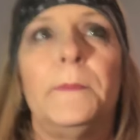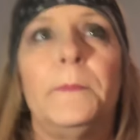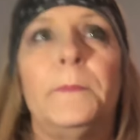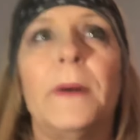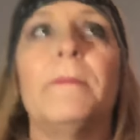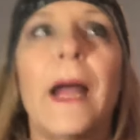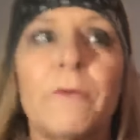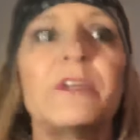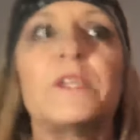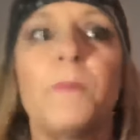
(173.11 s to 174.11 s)
But my
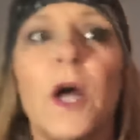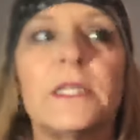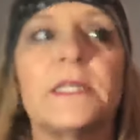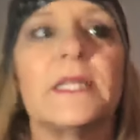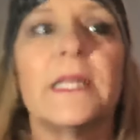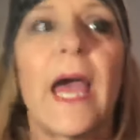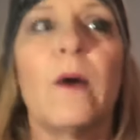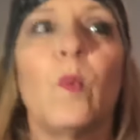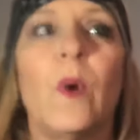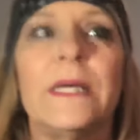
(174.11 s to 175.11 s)
response to
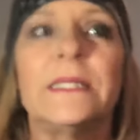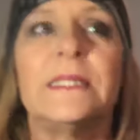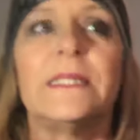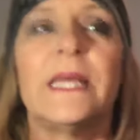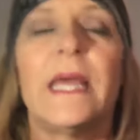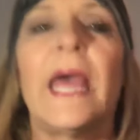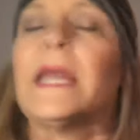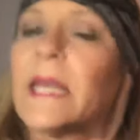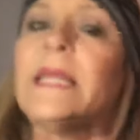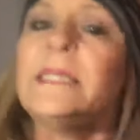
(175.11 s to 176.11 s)
that was,
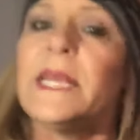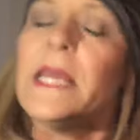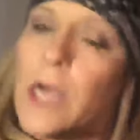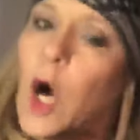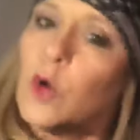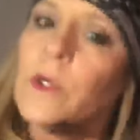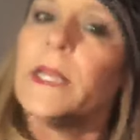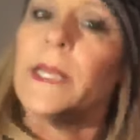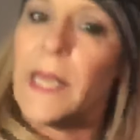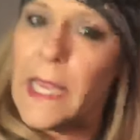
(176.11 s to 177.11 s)
at least he owned
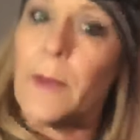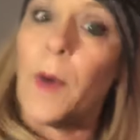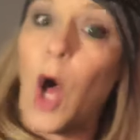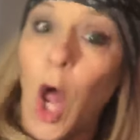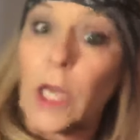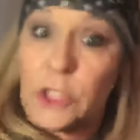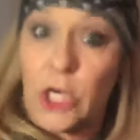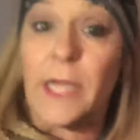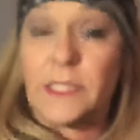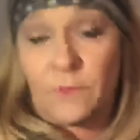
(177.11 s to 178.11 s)
it and he
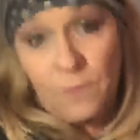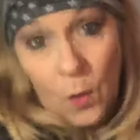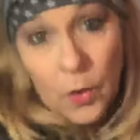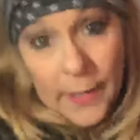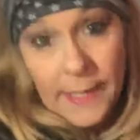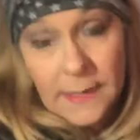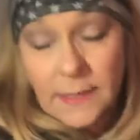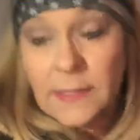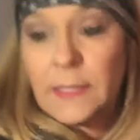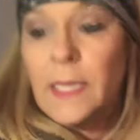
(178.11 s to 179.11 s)
apologized for
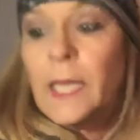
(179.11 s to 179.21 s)
it.